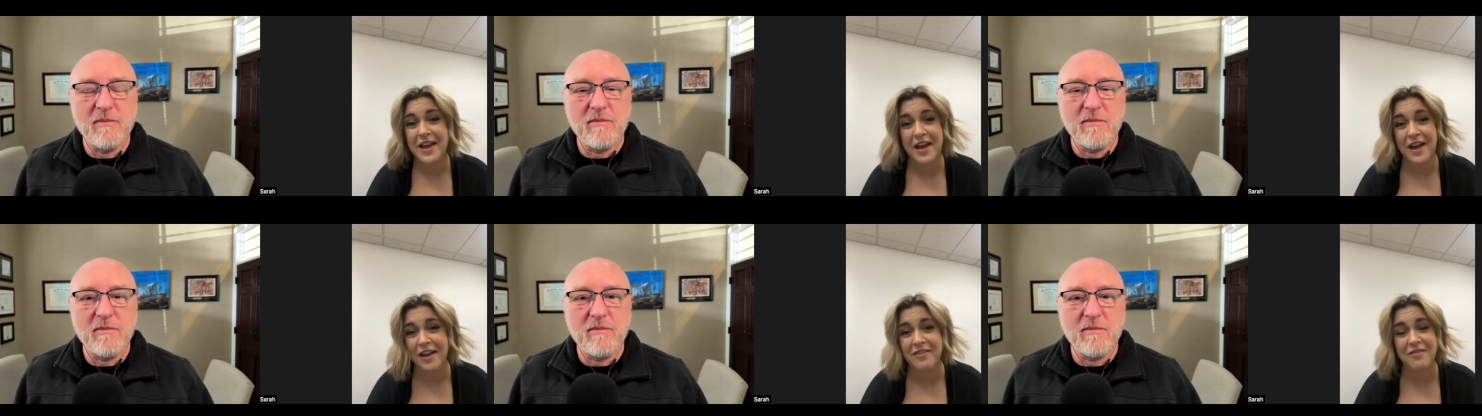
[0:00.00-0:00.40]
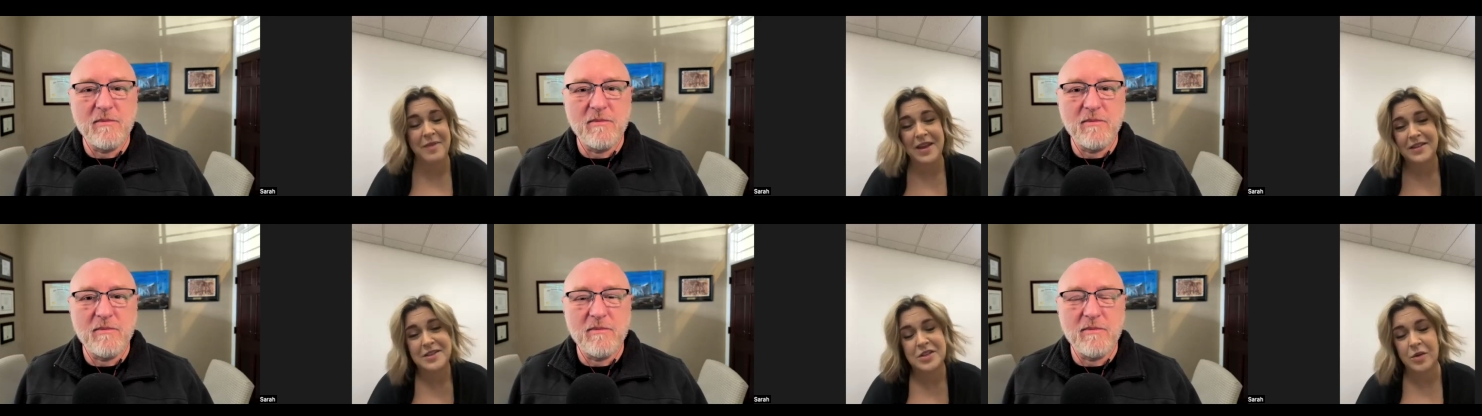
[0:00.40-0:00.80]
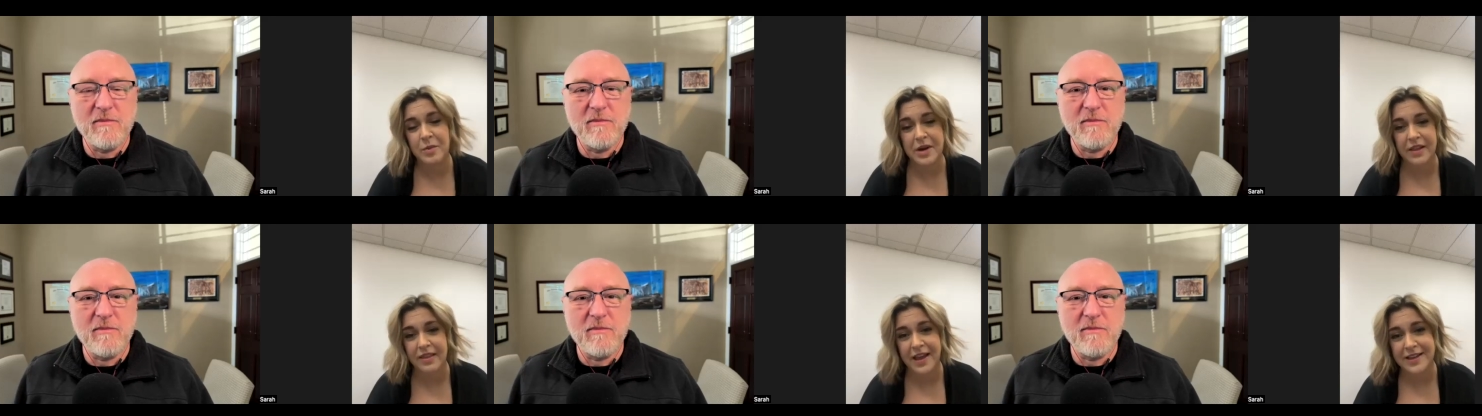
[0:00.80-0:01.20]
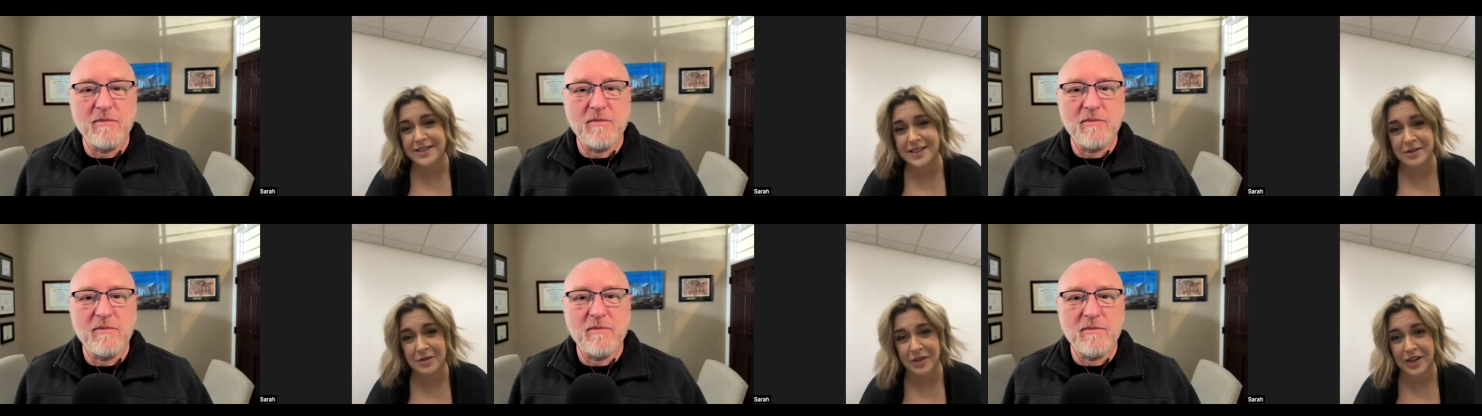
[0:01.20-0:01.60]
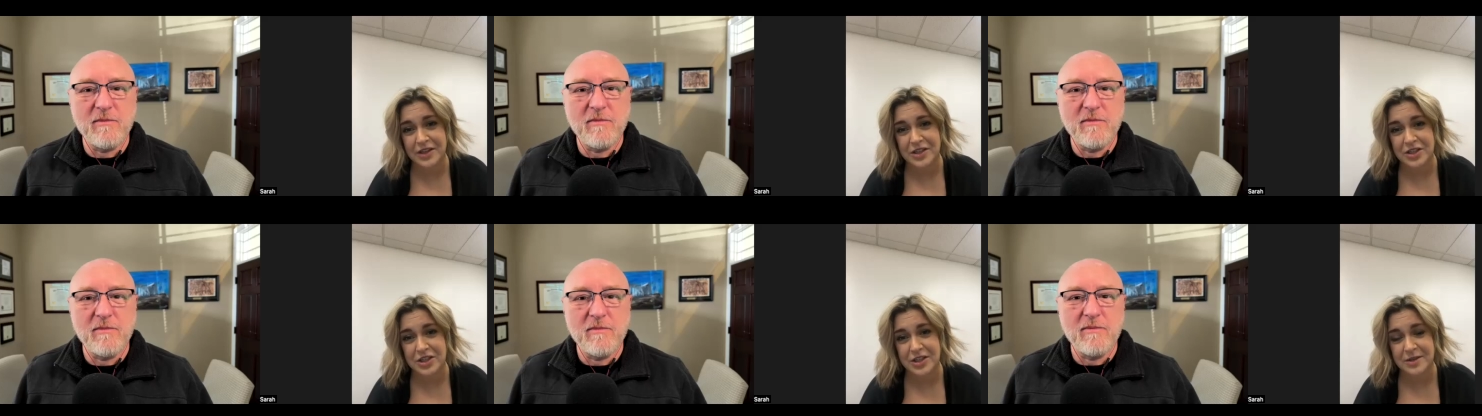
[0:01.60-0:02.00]
Speaker 1: I've made so many lasting
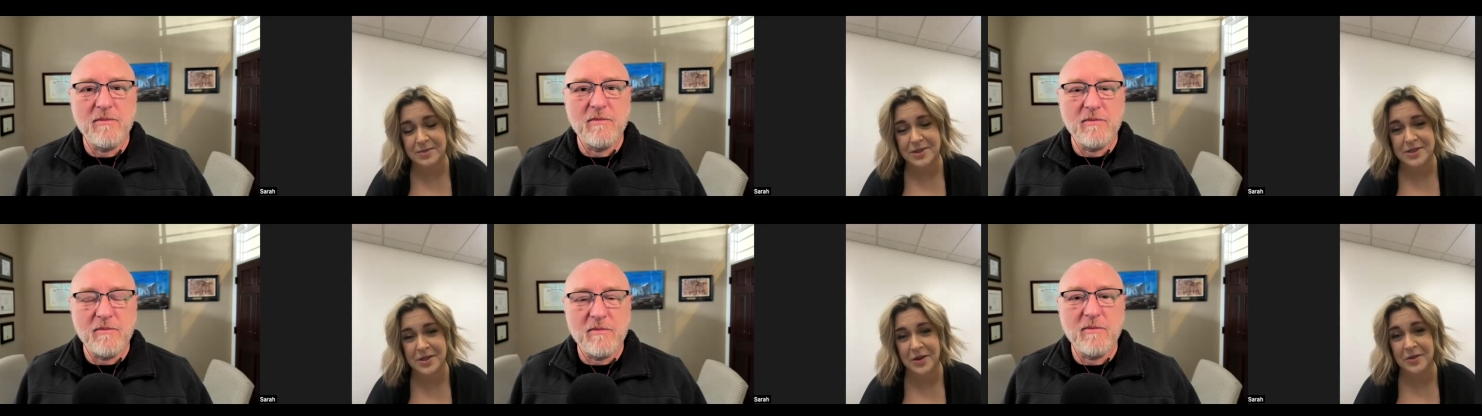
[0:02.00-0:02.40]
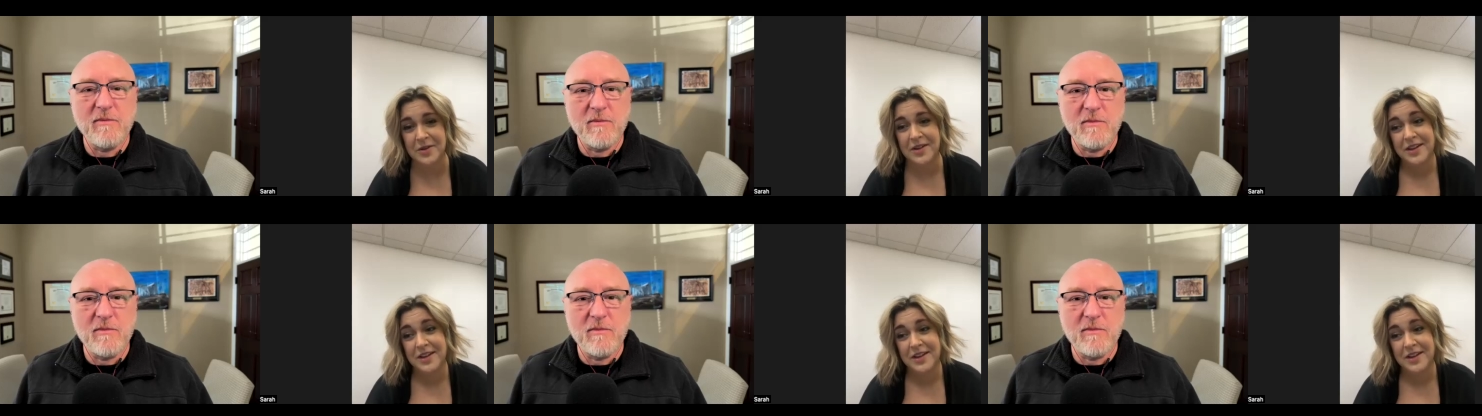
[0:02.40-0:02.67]
relationships. So